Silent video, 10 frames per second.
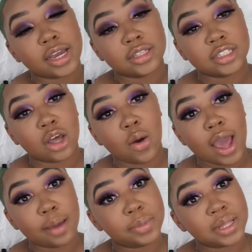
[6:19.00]
and so
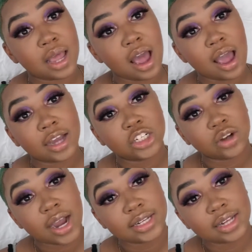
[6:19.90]
happy that I
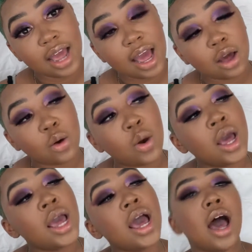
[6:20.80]
tried it out.
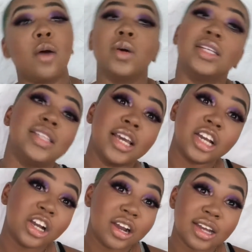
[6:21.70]
I want to say
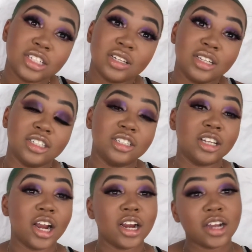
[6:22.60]
congratulations to
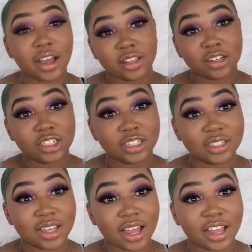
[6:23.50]
her. I know she
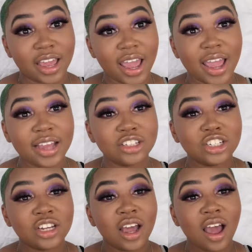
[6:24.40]
just got engaged,